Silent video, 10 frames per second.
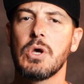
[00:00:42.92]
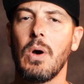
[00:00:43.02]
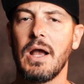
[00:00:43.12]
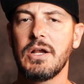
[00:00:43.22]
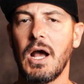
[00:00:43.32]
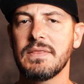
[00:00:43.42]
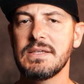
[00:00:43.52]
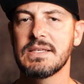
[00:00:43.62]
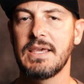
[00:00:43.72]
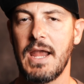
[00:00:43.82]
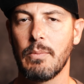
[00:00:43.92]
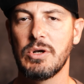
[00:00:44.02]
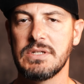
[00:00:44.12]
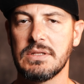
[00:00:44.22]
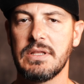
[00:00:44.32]
So I got this
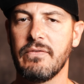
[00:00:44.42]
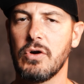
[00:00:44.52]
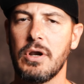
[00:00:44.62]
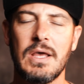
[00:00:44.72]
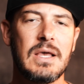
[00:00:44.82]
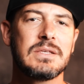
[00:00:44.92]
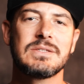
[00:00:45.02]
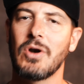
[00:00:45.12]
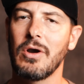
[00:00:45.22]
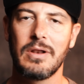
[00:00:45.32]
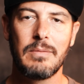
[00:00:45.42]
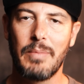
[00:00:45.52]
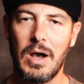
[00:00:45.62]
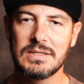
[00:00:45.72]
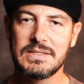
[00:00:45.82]
camera delivered, started
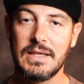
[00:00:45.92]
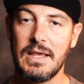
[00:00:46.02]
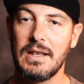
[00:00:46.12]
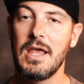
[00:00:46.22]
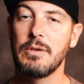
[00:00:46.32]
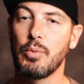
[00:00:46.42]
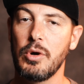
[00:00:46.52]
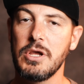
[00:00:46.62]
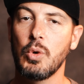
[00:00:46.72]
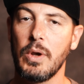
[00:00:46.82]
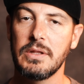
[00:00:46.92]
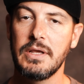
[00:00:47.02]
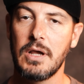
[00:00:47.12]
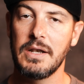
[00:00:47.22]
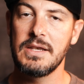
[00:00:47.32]
unboxing it, and pretty
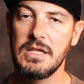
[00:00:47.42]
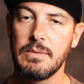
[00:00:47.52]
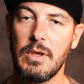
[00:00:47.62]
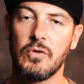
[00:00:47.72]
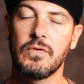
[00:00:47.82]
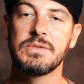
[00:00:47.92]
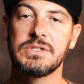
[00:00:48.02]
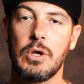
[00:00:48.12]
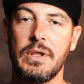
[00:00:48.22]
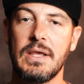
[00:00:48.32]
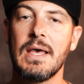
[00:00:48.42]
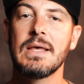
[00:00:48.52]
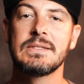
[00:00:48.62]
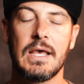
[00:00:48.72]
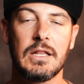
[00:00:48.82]
quickly got an email from Sony
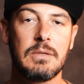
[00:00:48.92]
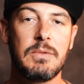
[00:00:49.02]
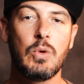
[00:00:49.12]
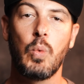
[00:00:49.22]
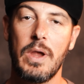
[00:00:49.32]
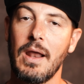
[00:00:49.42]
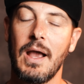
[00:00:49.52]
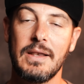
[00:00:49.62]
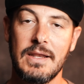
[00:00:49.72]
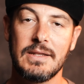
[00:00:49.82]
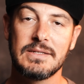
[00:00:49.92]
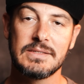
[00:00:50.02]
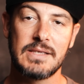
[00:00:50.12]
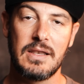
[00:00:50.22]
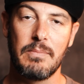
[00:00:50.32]
telling me when I needed to
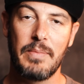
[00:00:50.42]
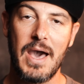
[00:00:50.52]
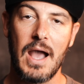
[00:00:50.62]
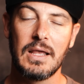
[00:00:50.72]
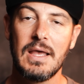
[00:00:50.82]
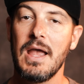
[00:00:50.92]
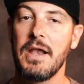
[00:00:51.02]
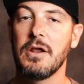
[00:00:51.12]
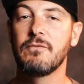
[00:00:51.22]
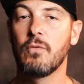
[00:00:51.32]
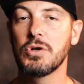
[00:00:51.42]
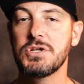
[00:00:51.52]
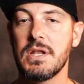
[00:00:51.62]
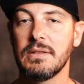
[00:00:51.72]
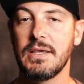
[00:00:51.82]
send it back. And
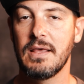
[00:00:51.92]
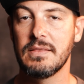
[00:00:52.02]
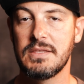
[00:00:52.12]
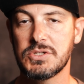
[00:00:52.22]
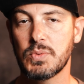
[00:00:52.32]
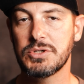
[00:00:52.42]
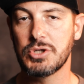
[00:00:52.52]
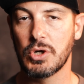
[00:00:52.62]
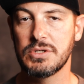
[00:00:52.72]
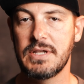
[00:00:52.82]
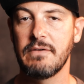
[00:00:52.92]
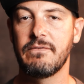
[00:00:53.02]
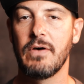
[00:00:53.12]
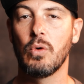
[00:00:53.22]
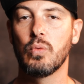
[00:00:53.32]
unfortunately, this return
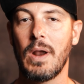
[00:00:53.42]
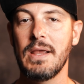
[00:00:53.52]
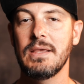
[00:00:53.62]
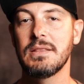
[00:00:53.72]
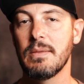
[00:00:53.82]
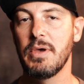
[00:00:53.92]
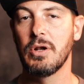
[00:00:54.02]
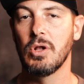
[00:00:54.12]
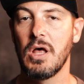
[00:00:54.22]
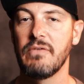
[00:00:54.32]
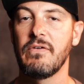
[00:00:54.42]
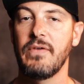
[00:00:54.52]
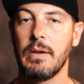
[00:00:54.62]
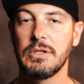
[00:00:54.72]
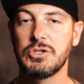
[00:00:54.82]
date fell right in the middle of a
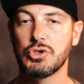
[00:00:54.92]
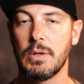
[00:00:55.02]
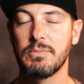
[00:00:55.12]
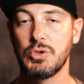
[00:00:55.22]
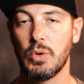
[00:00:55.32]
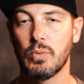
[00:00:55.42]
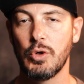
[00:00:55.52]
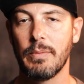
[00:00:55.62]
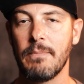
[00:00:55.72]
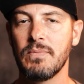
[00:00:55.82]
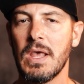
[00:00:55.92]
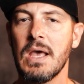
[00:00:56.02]
family trip to Aruba.